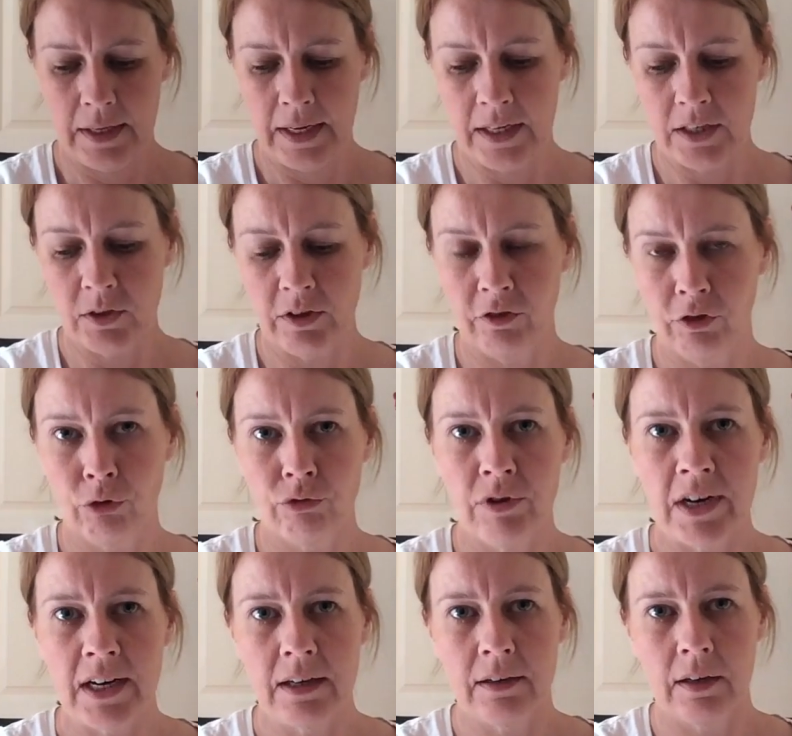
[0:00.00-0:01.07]
had to have
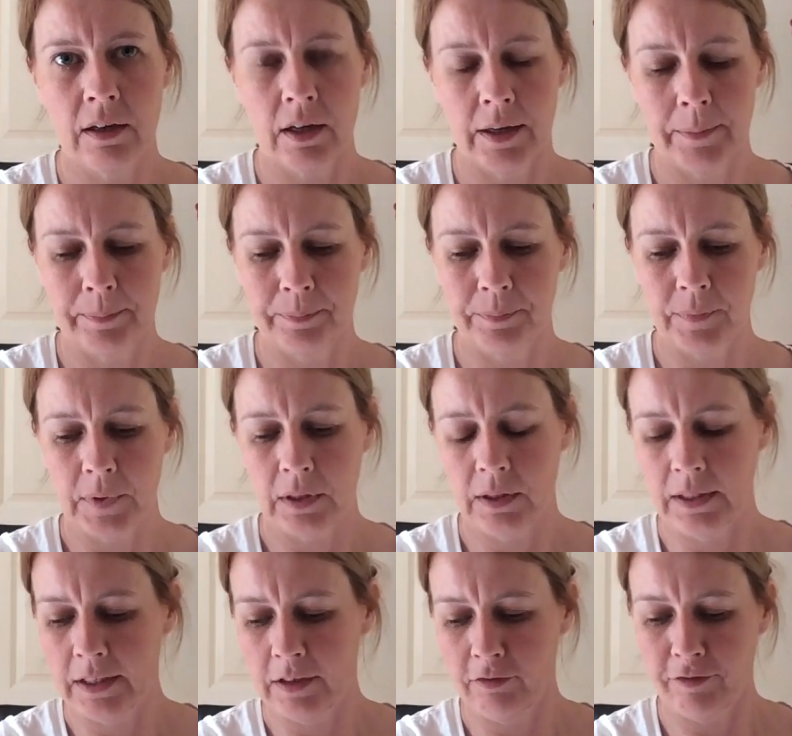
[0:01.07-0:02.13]
a
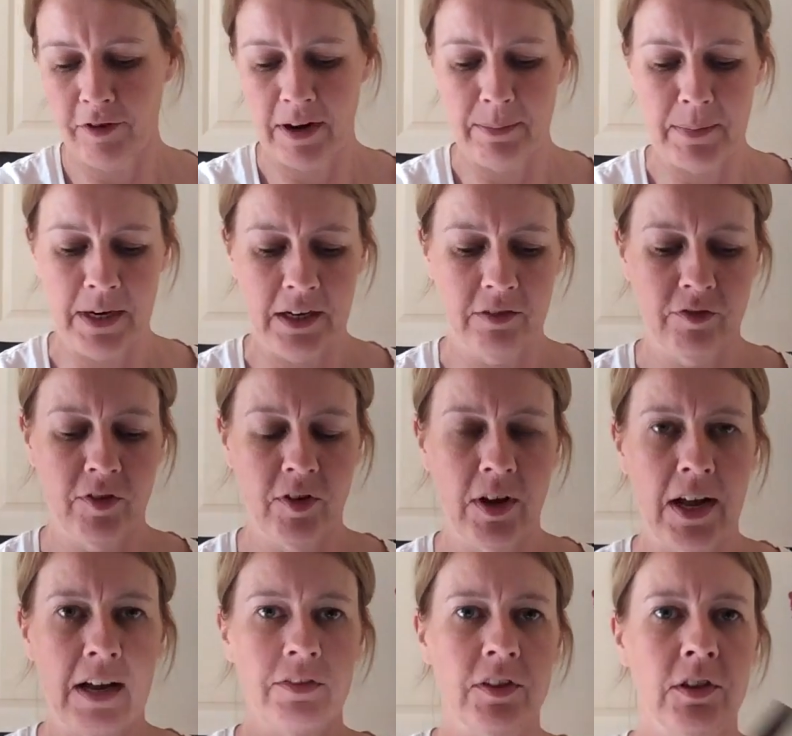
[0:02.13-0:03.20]
little frame made for
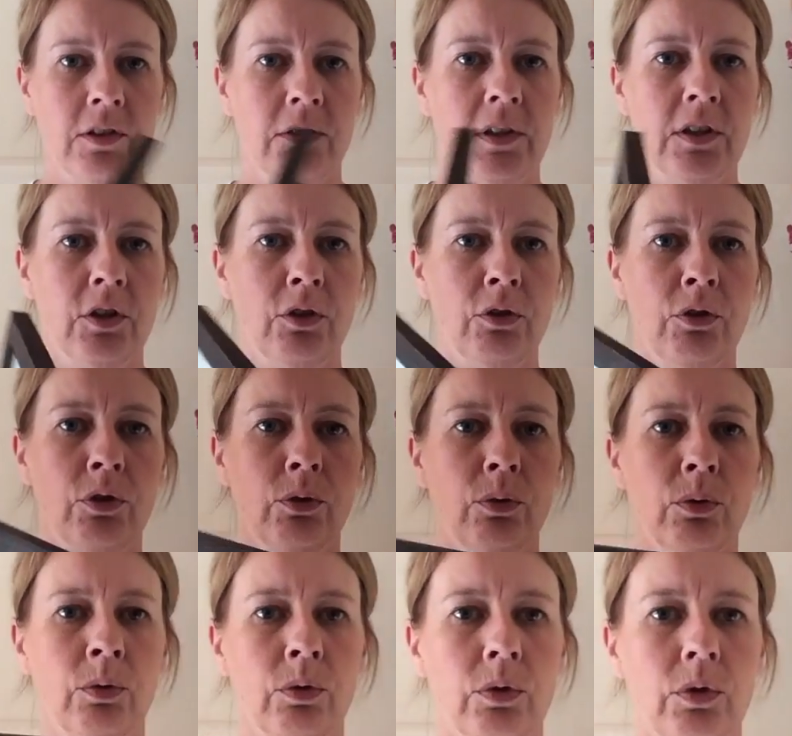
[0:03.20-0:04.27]
afternoon in New
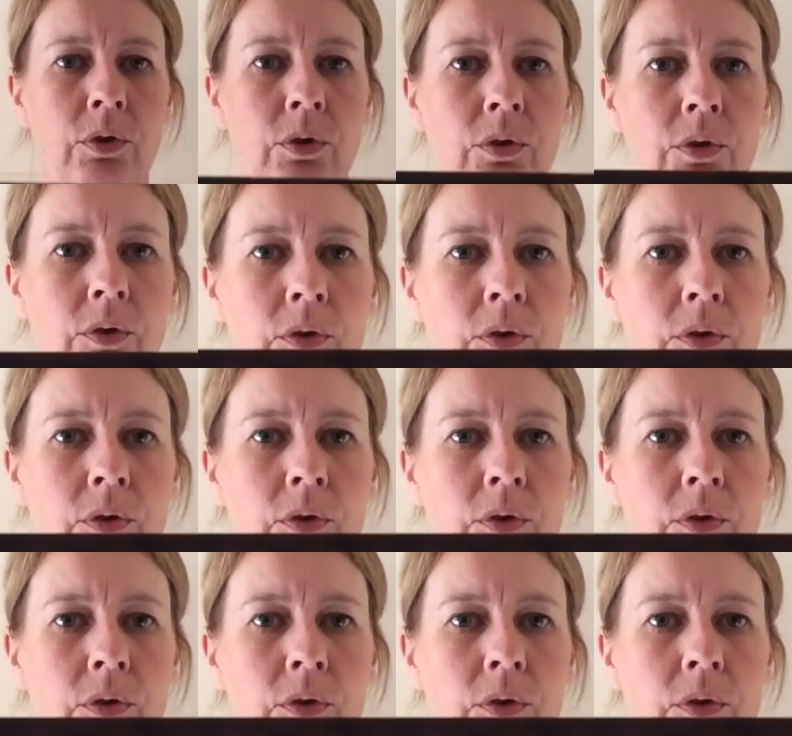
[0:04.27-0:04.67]
York.